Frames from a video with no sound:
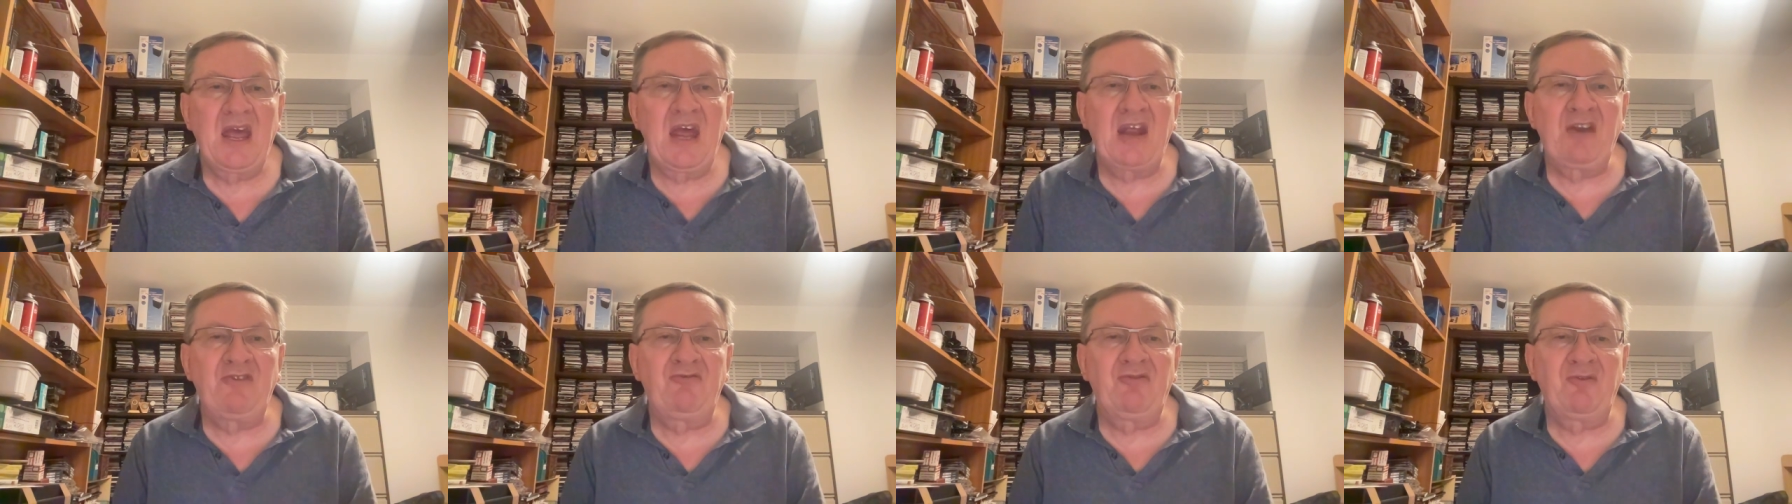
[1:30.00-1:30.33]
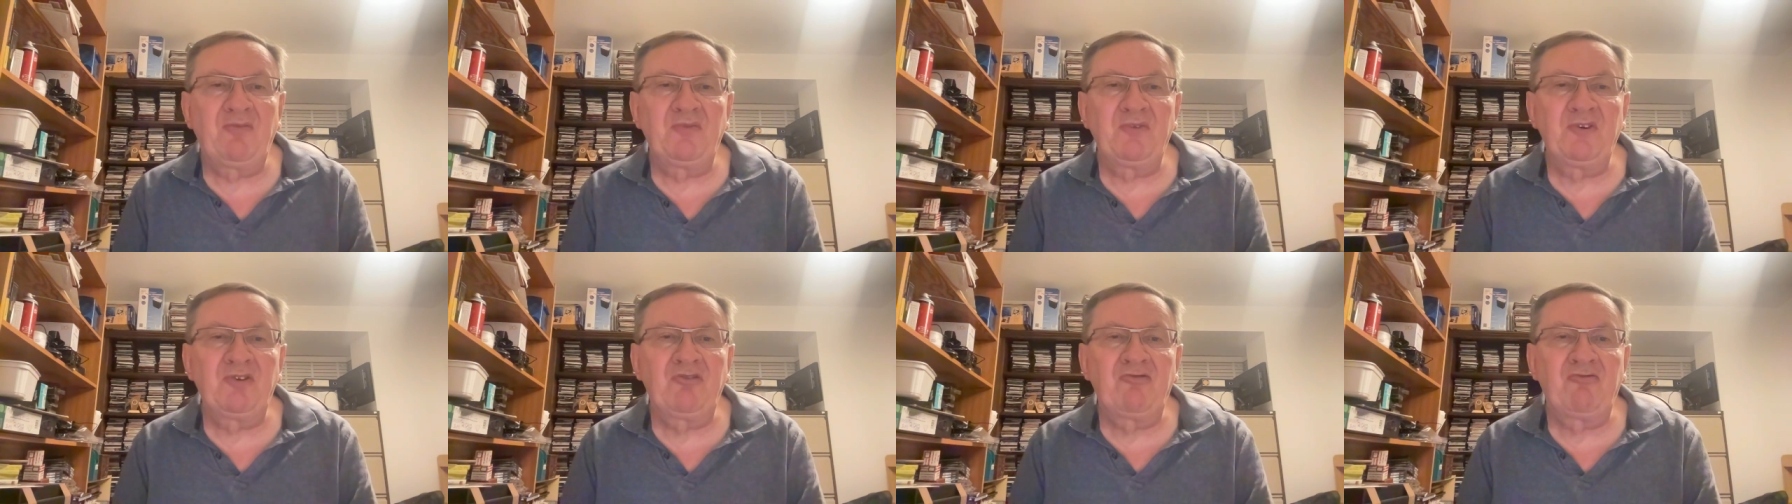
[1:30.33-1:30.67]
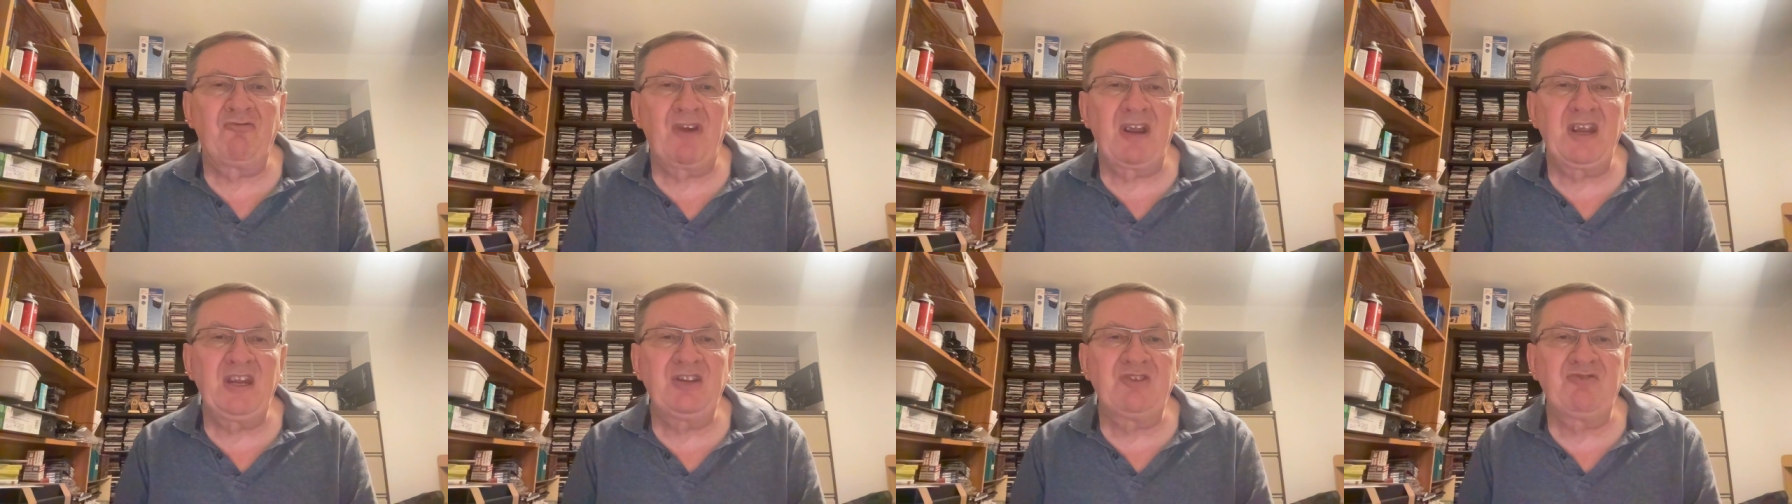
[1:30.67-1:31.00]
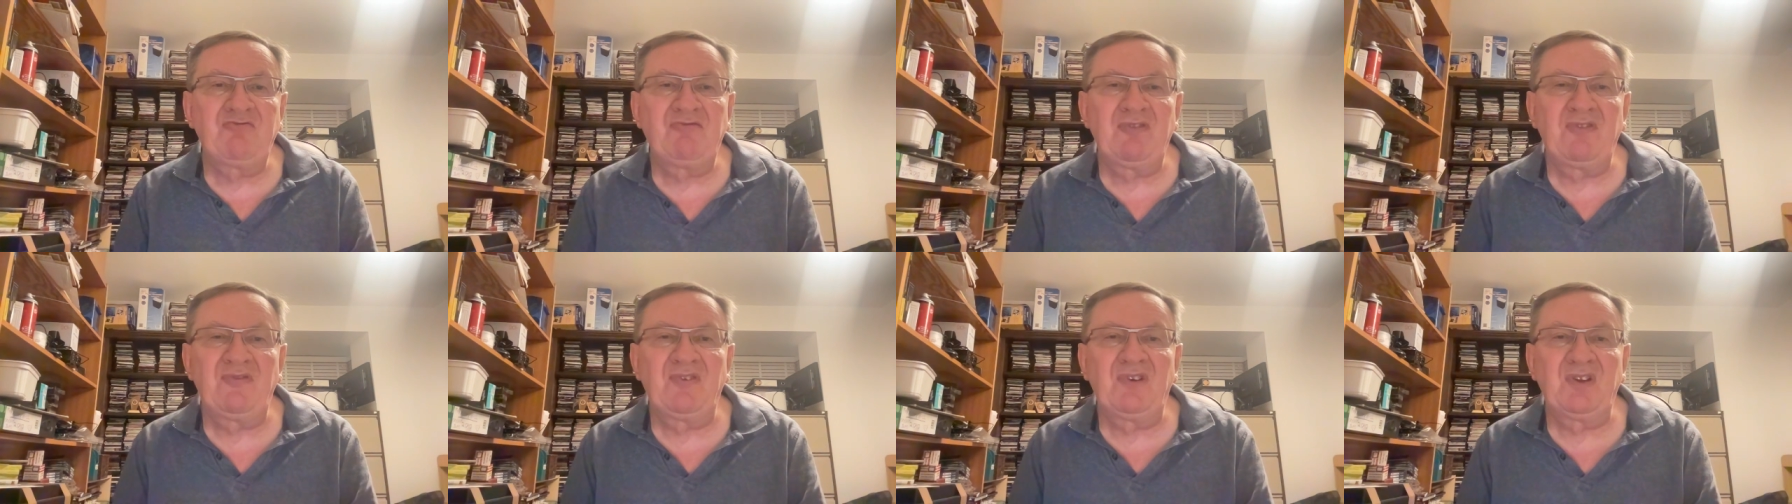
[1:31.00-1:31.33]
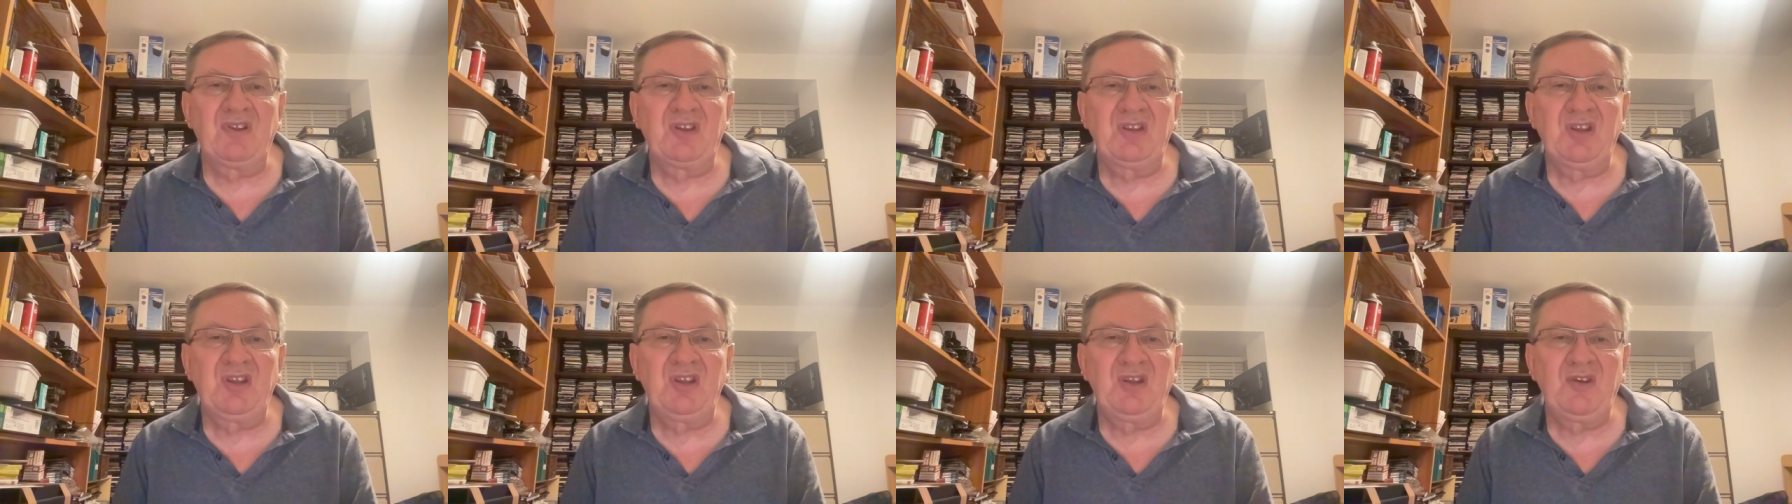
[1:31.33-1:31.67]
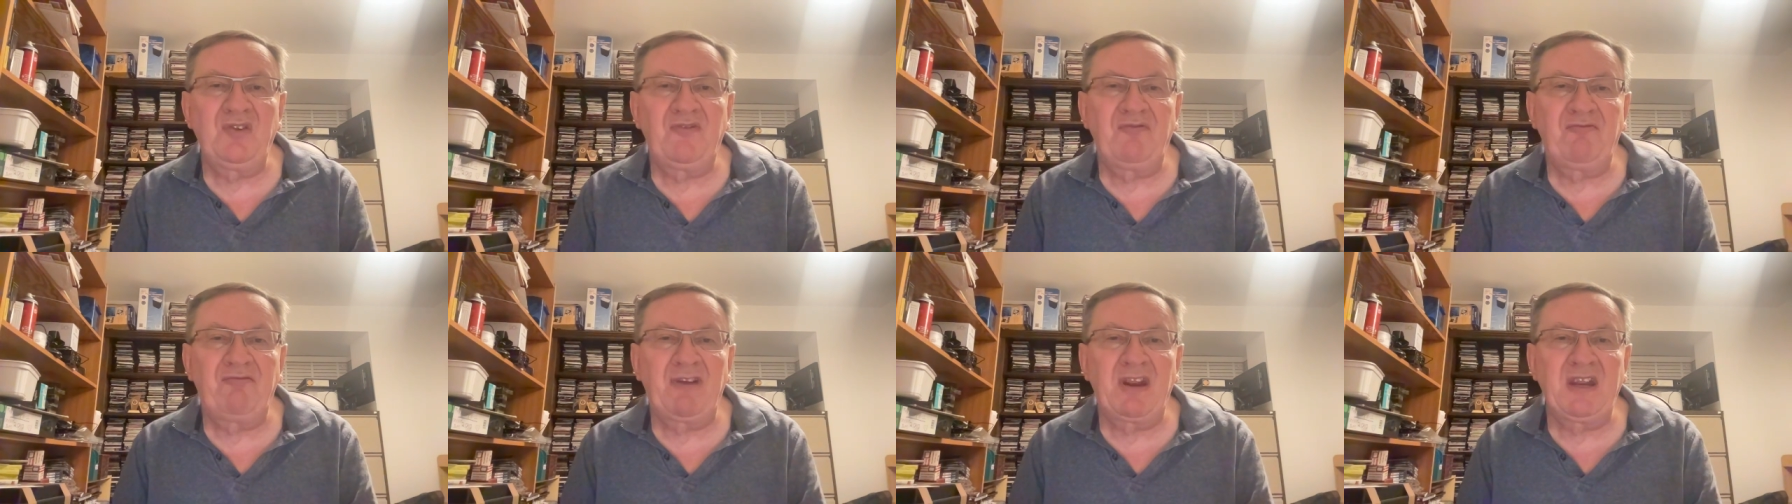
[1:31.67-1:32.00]
and from the great river, the
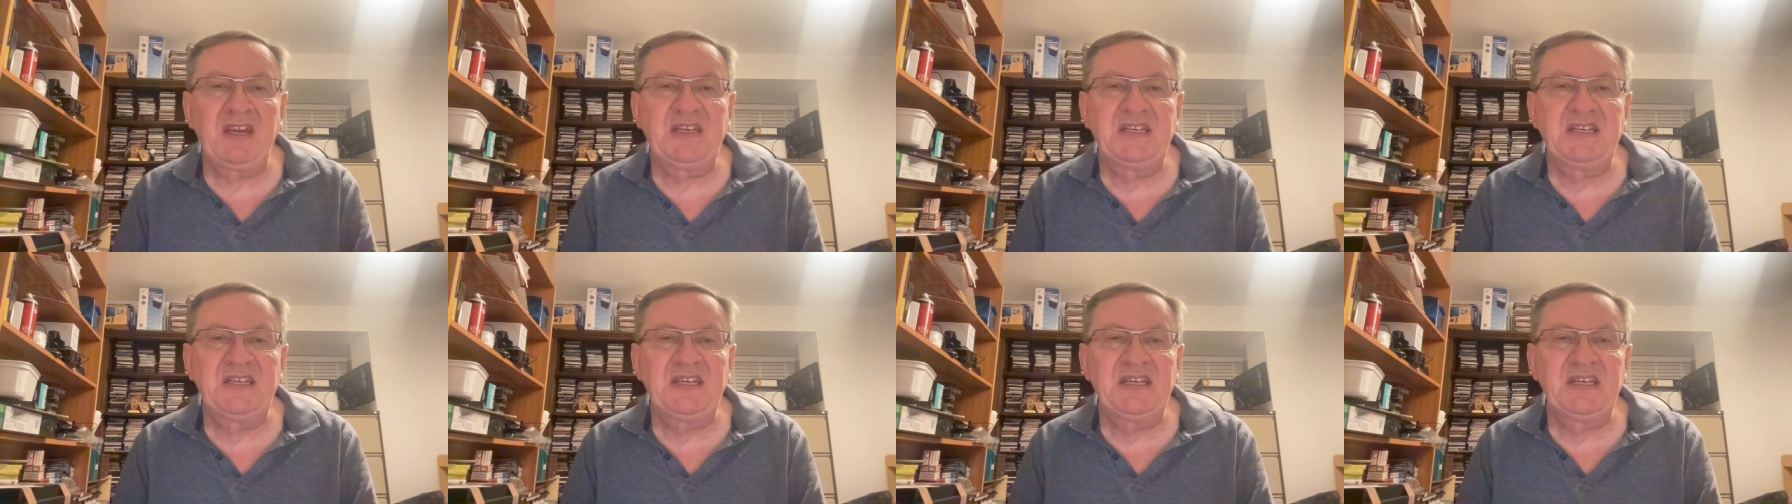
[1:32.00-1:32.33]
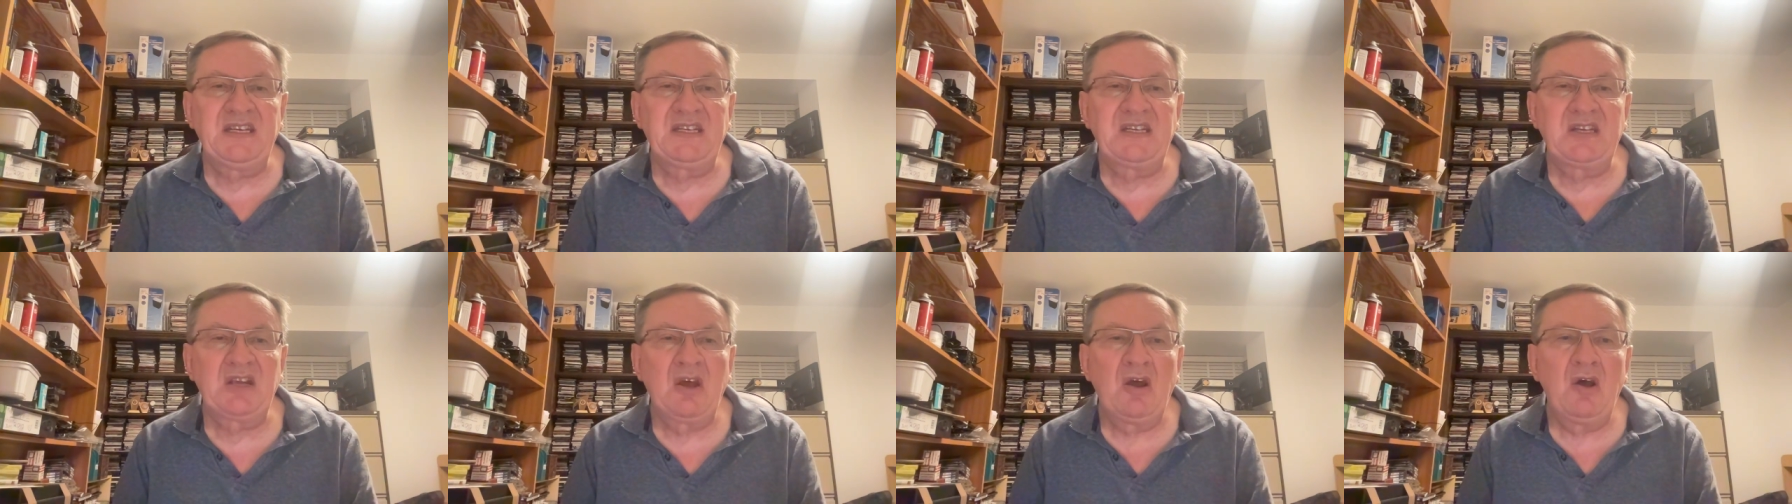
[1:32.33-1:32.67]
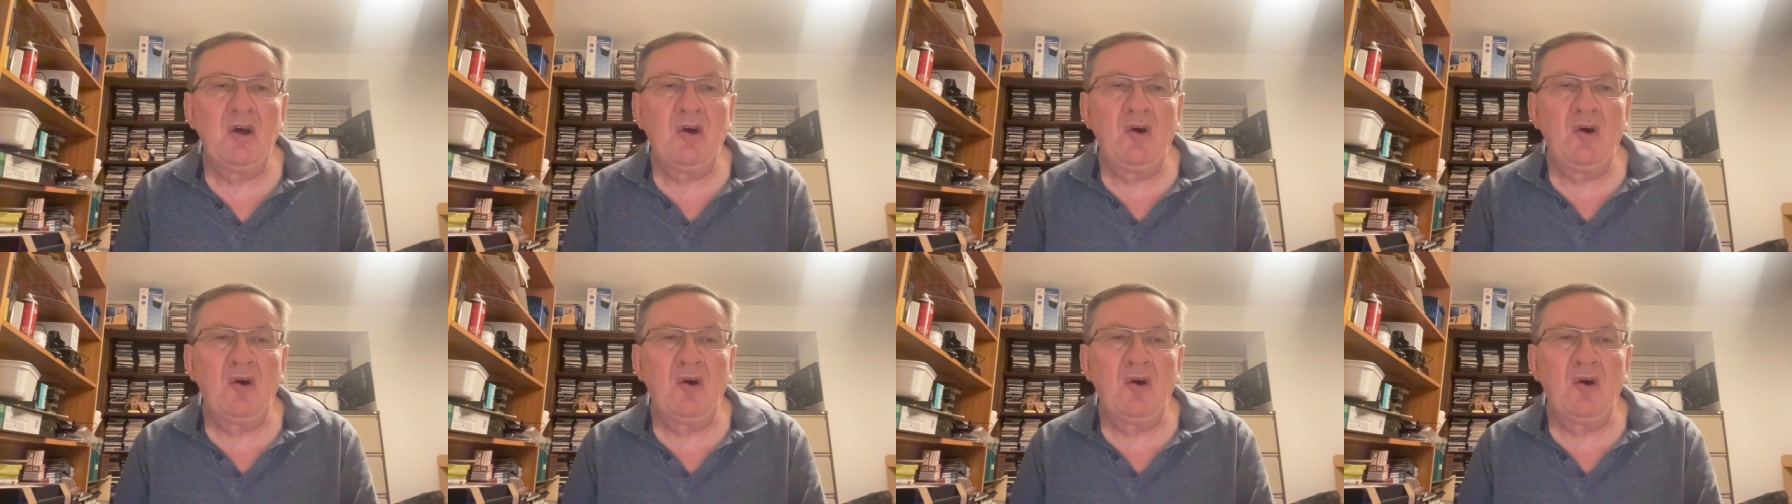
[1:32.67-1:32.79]
Euphrates,